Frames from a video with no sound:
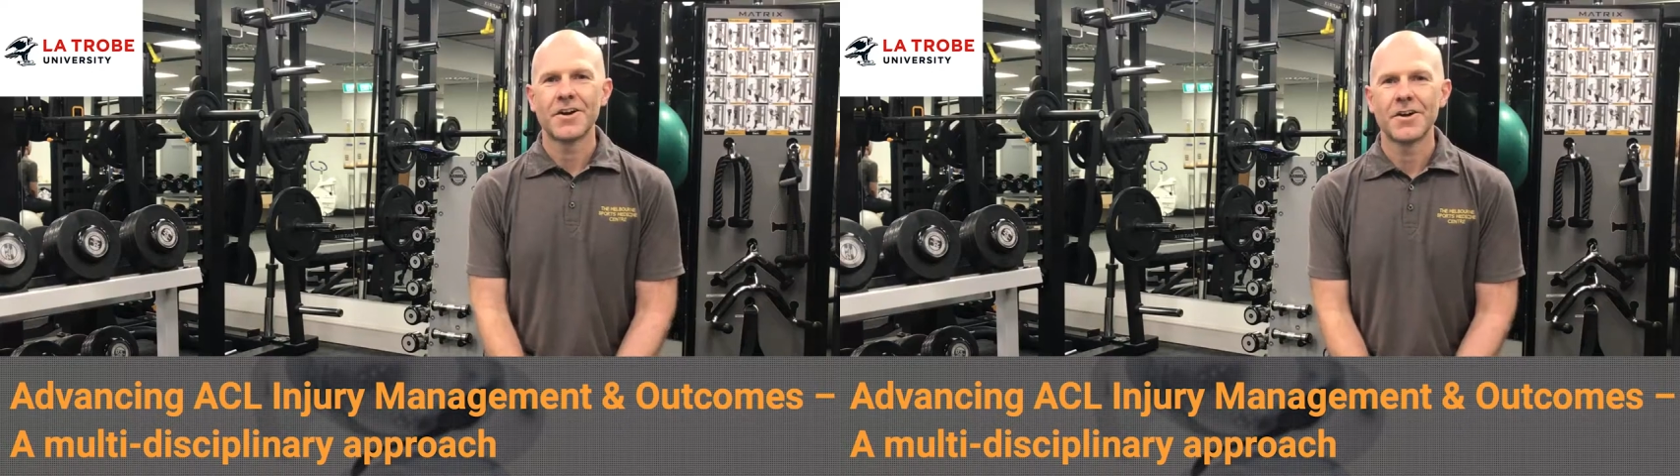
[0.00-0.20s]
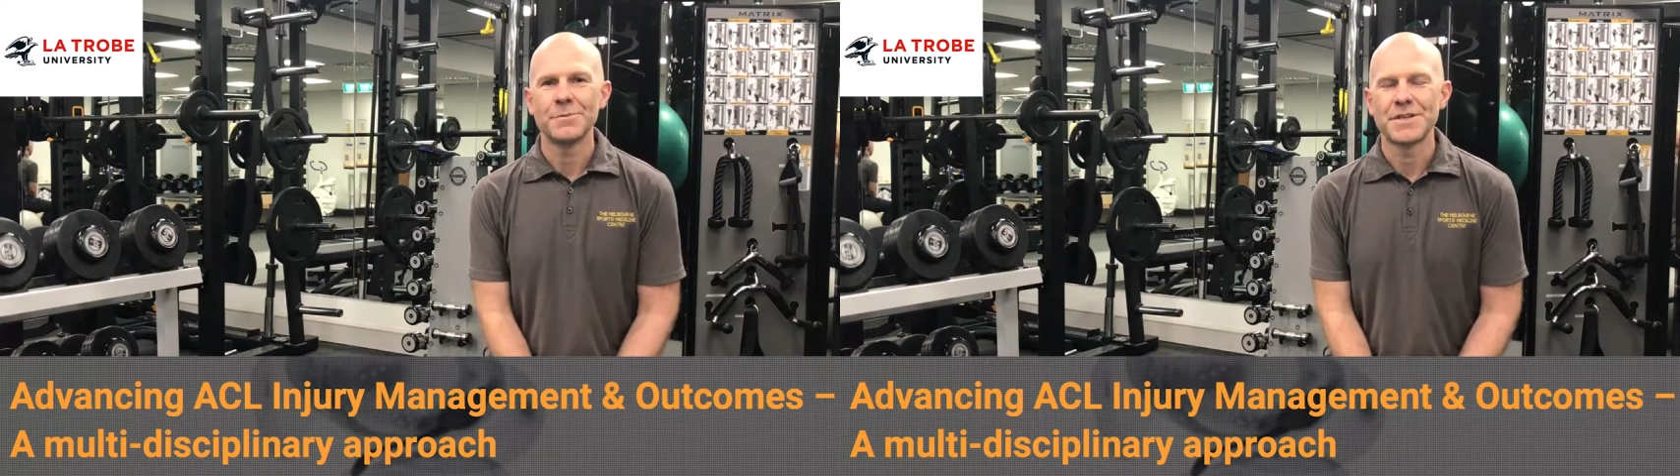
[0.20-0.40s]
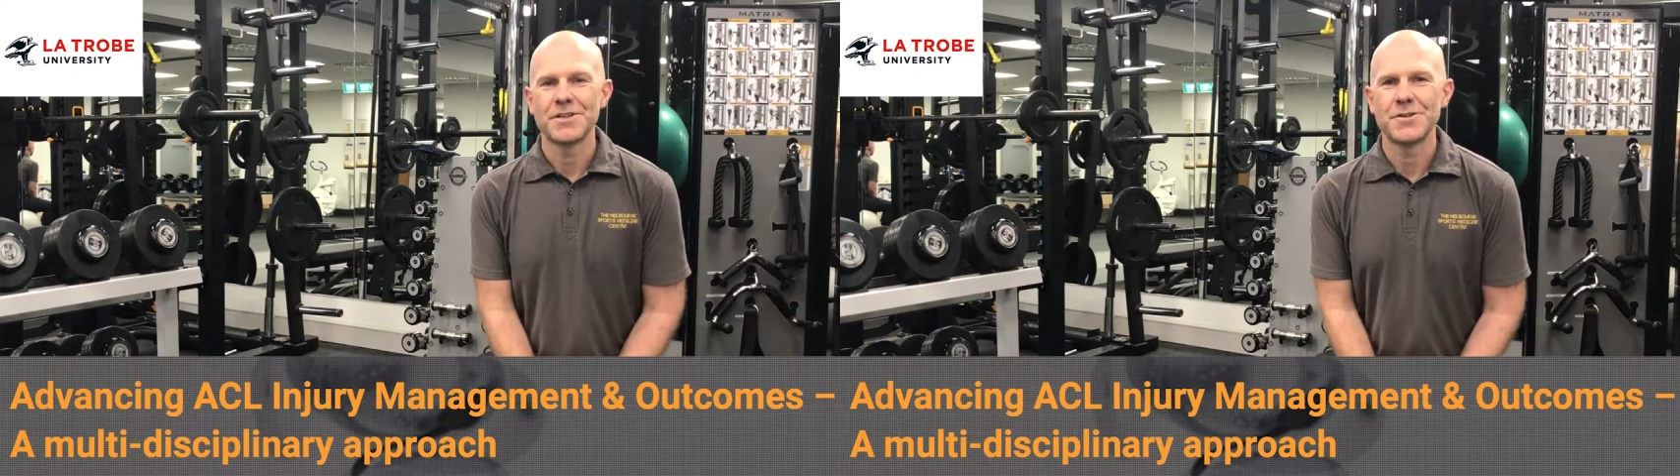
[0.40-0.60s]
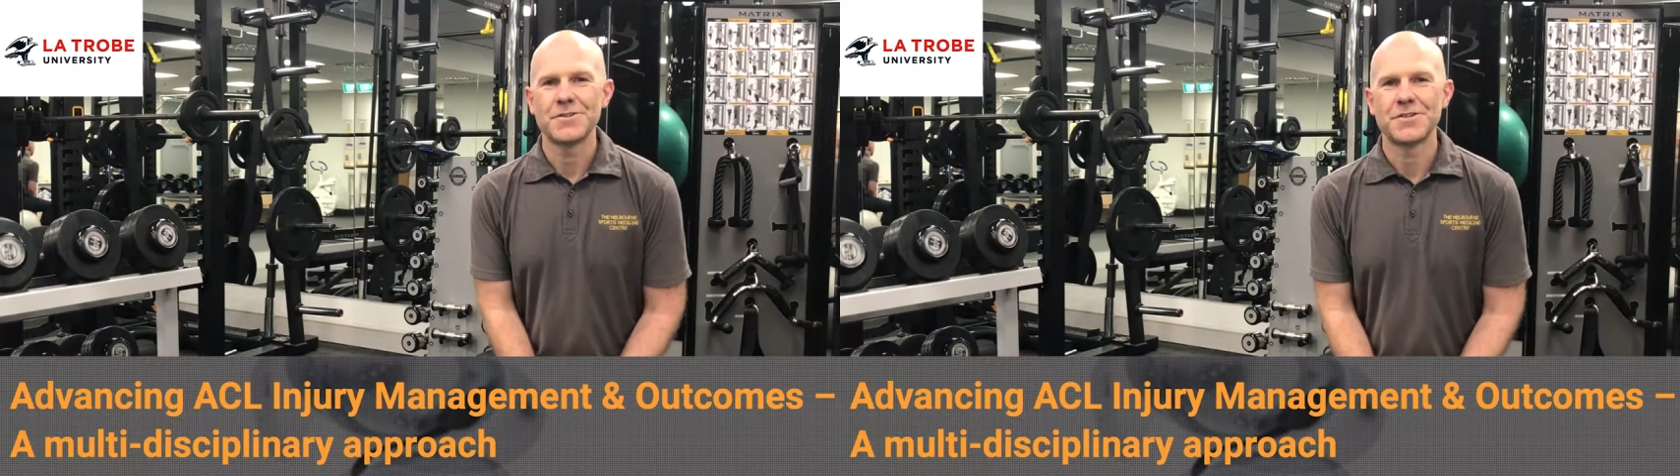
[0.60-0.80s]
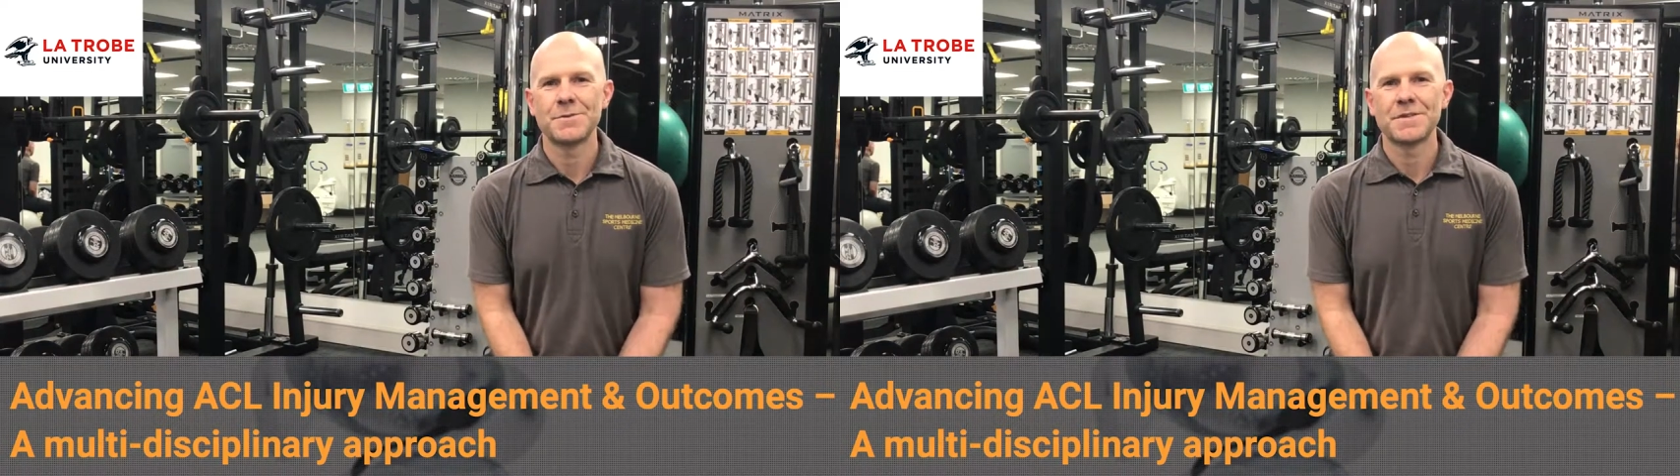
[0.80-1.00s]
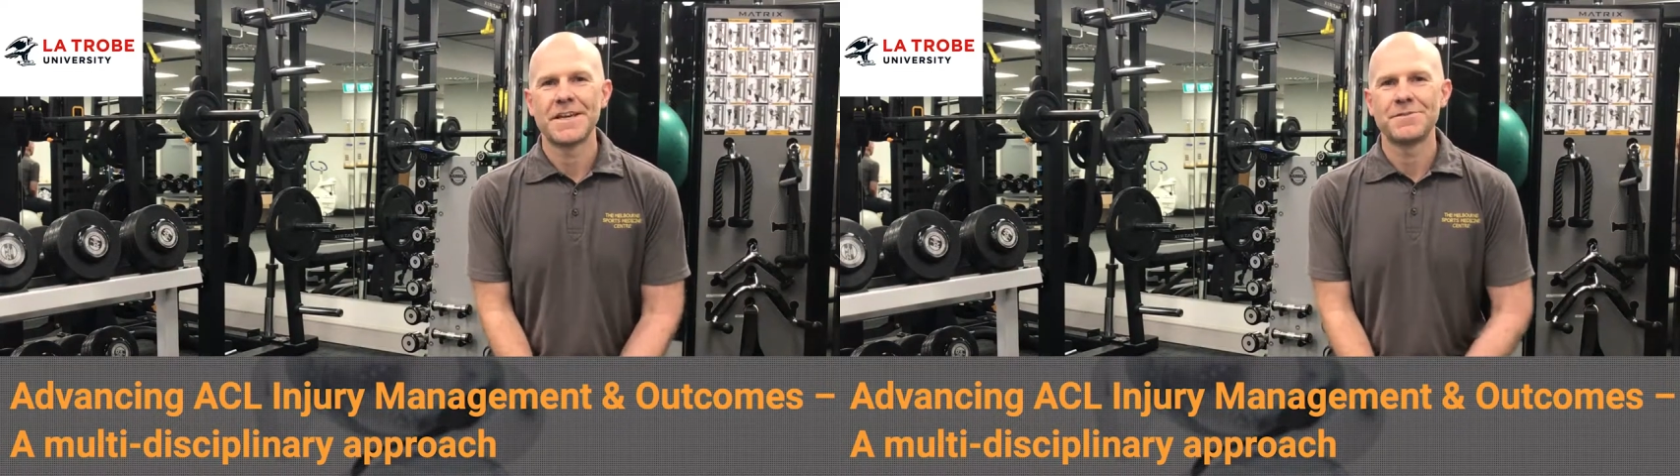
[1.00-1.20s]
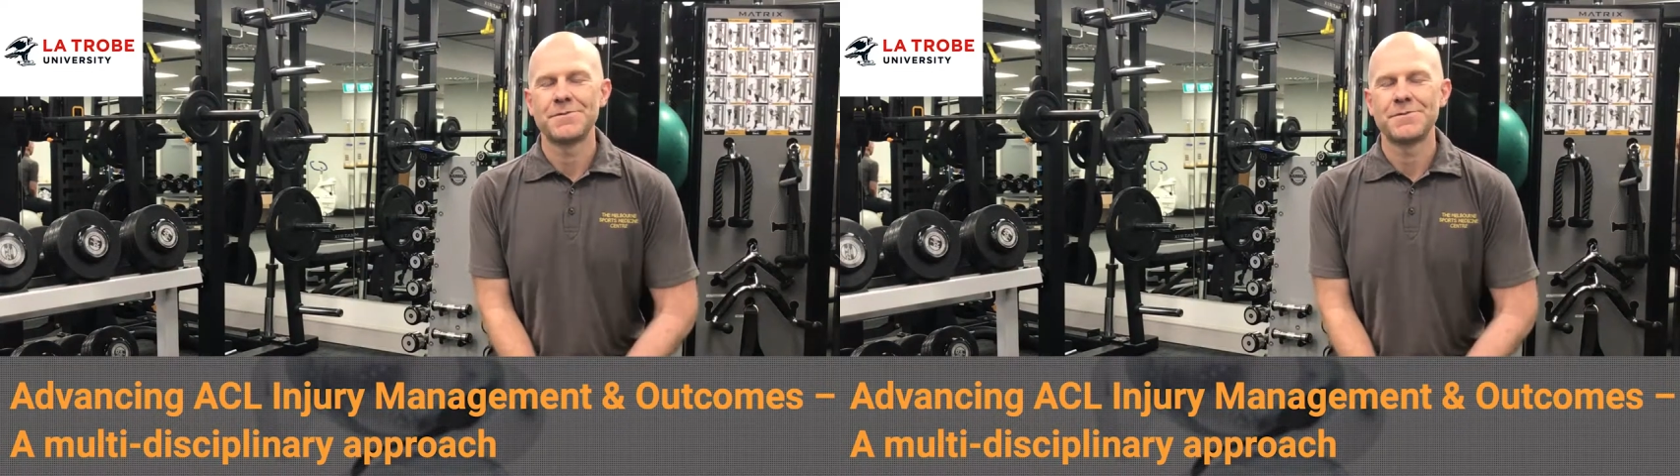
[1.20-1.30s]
Hi, I'm Mick Hughes and I'm the head